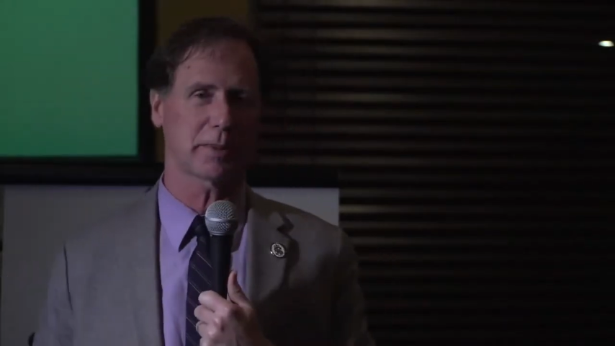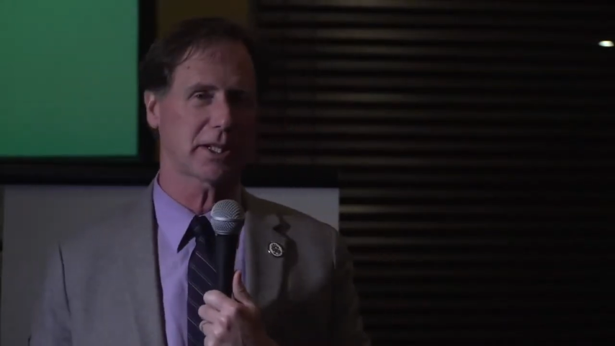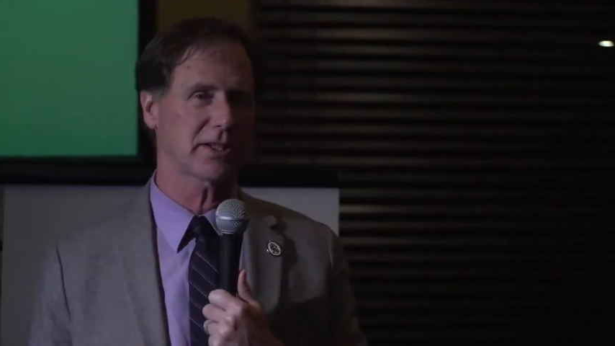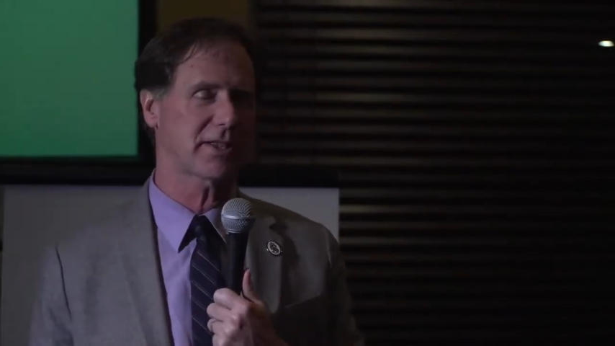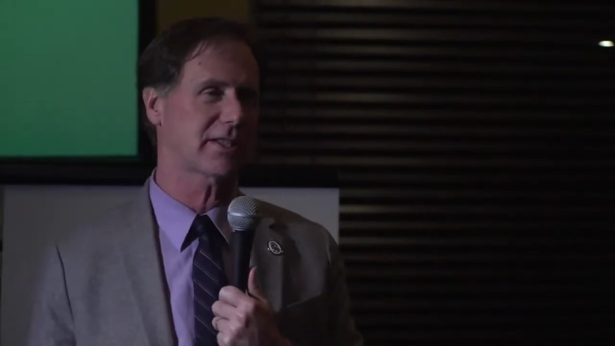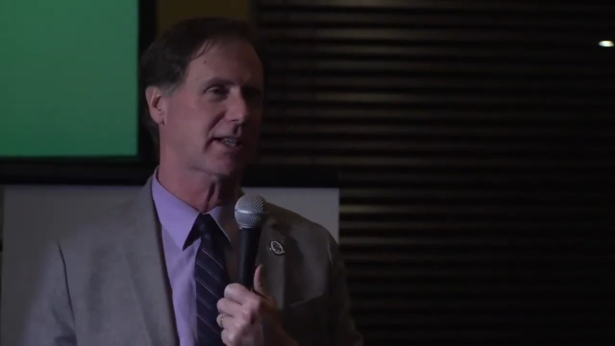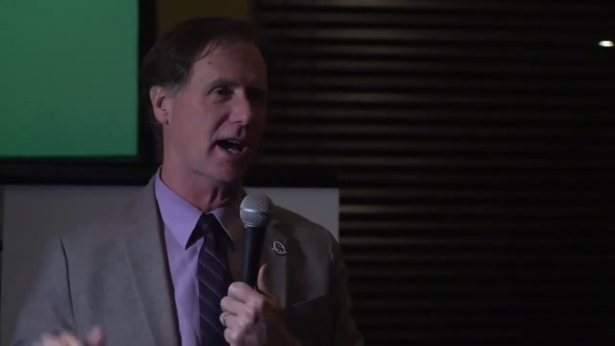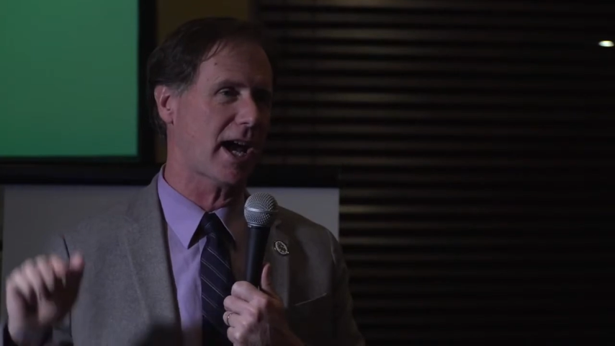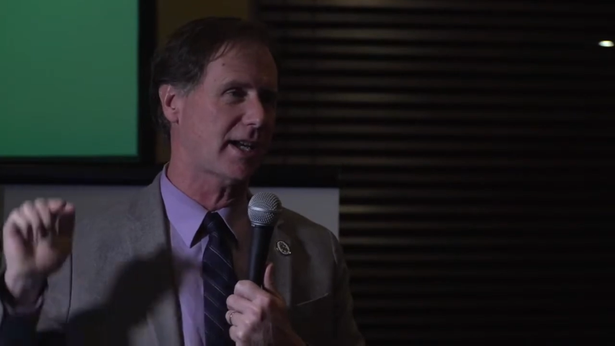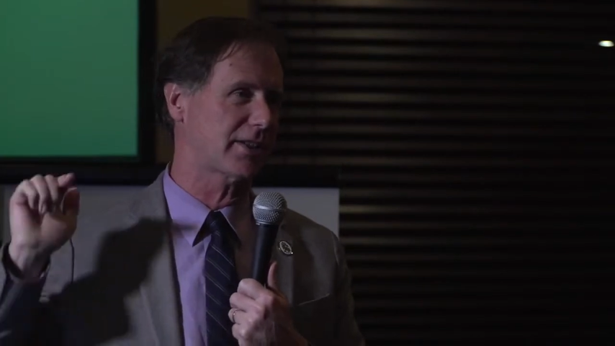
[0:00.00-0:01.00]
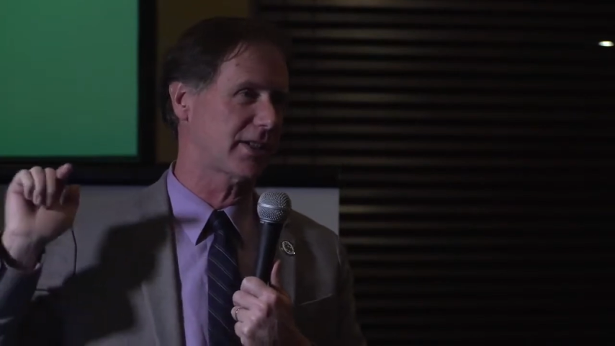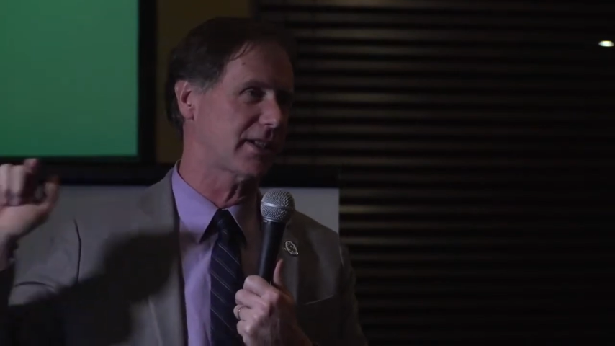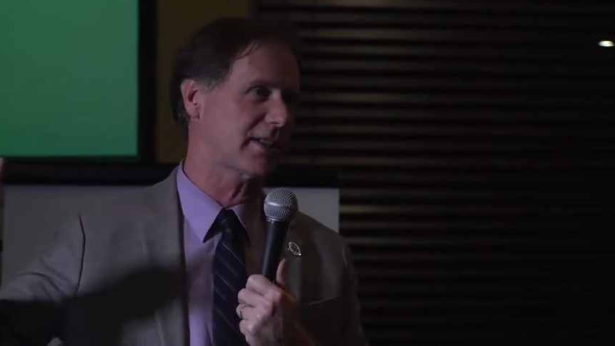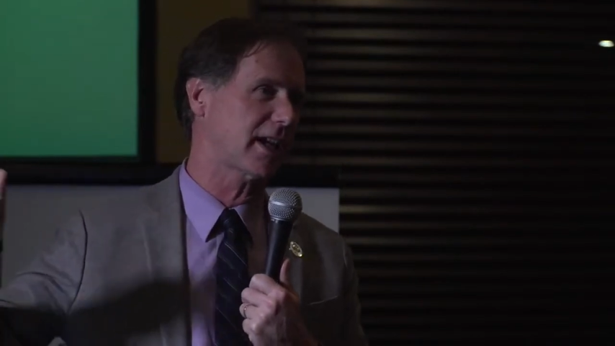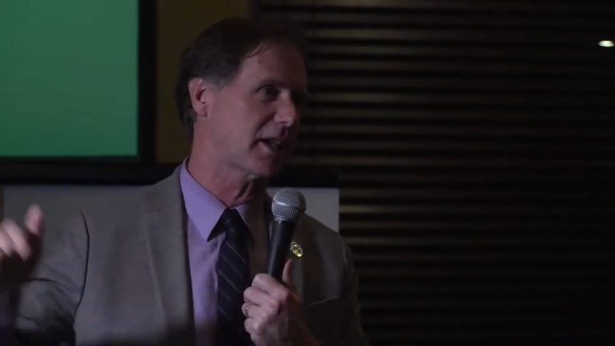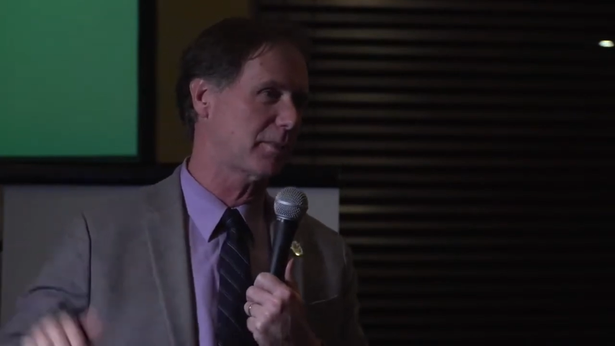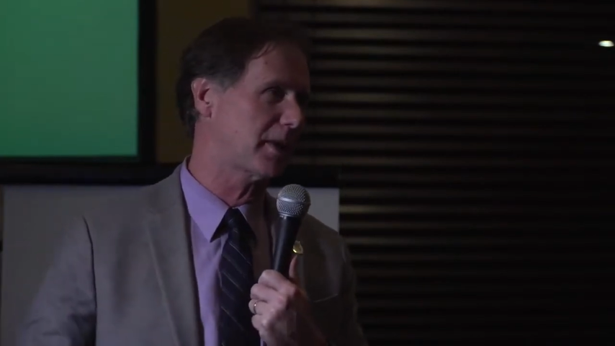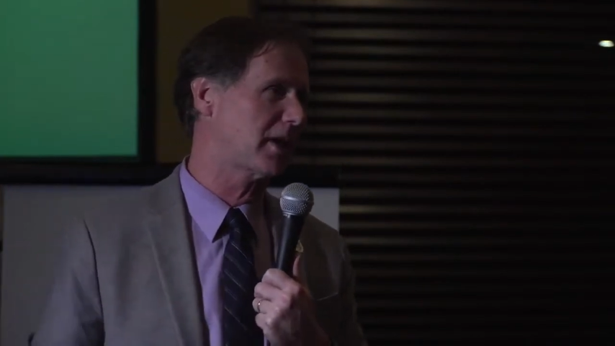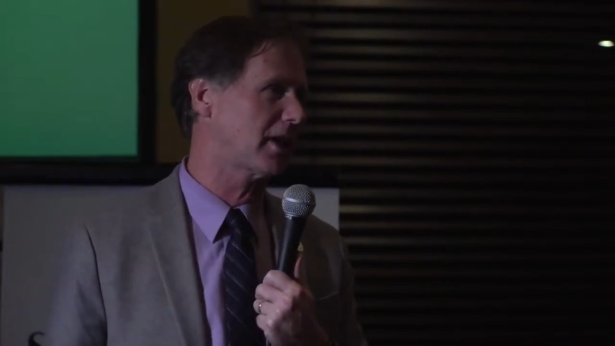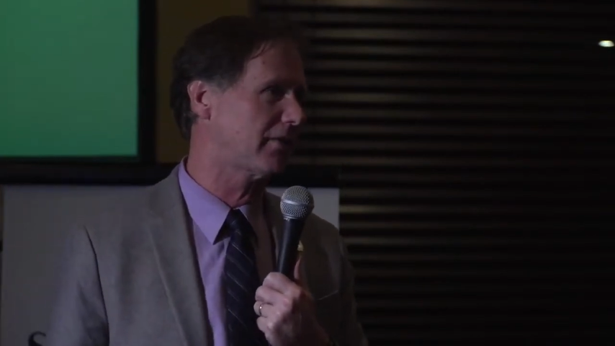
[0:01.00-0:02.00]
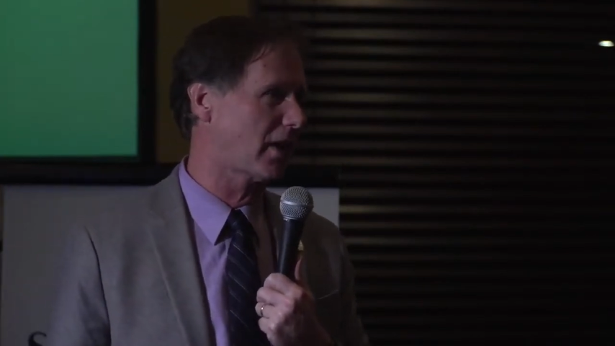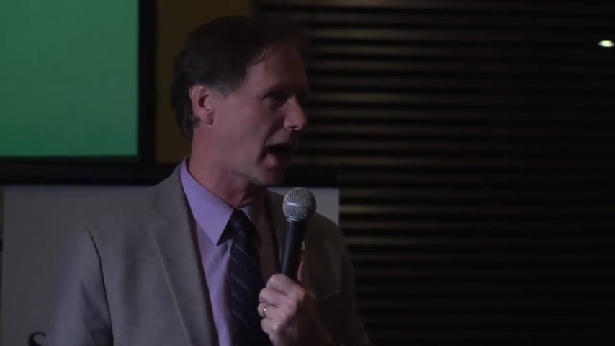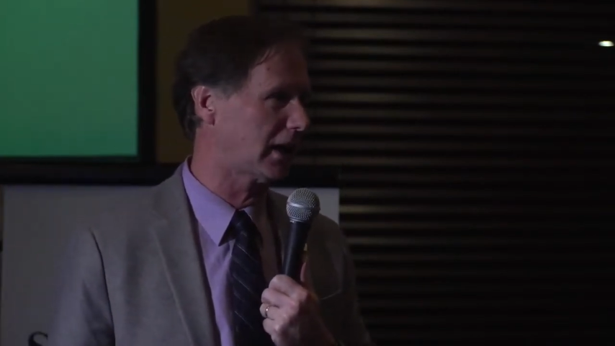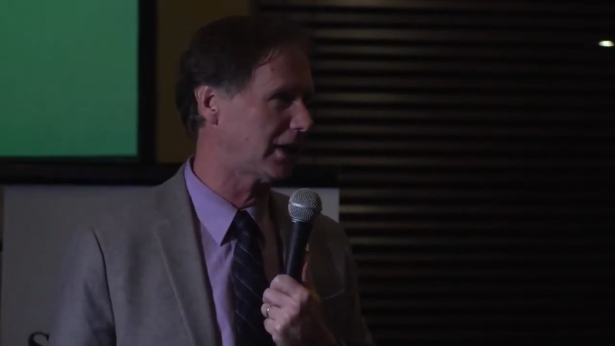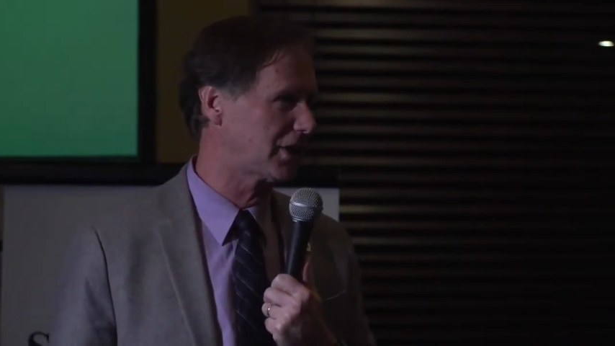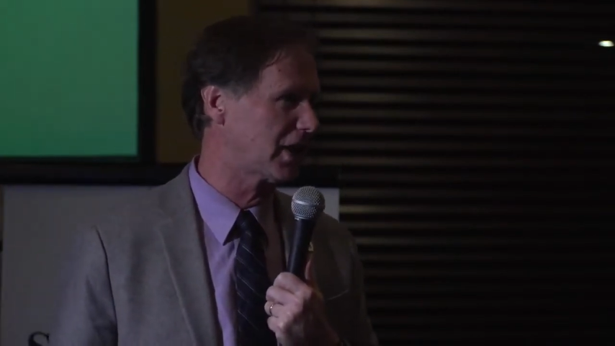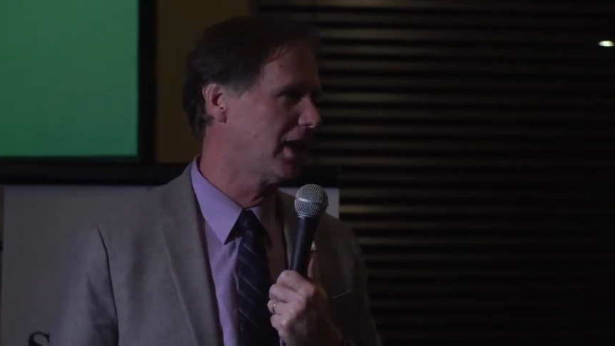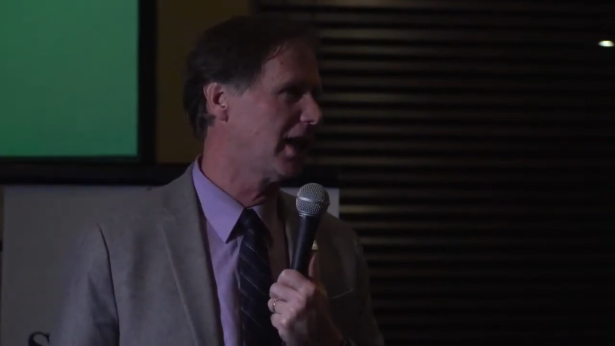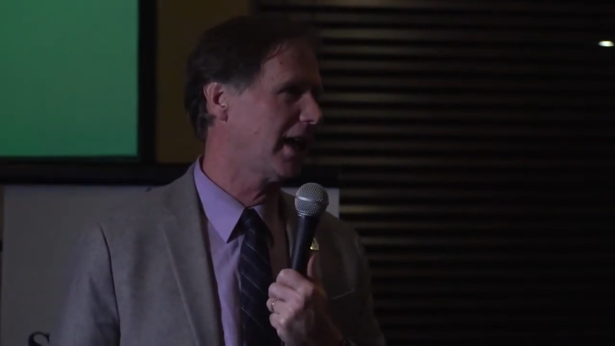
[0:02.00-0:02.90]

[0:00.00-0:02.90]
because this guy is an encyclopedia of knowledge,